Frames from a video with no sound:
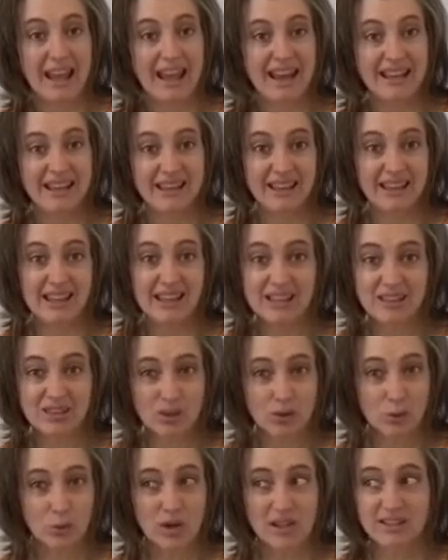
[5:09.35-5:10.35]
And these
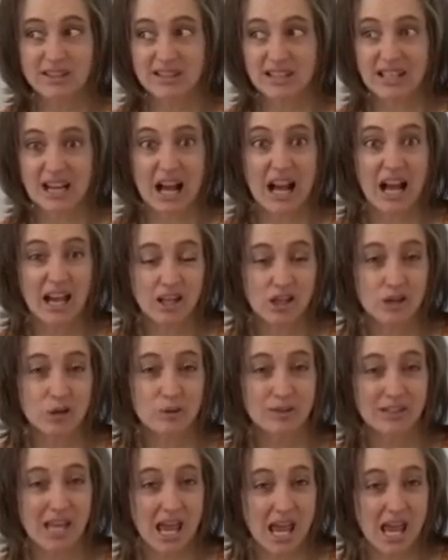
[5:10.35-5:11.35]
are ones that I
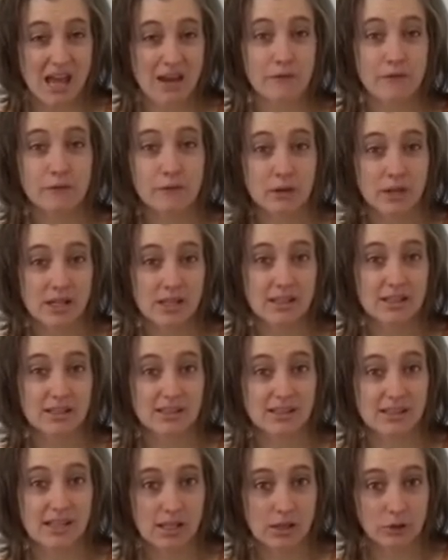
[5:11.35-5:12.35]
use every
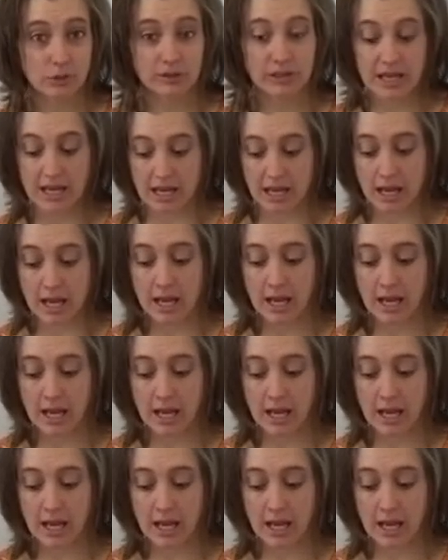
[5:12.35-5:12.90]
single day.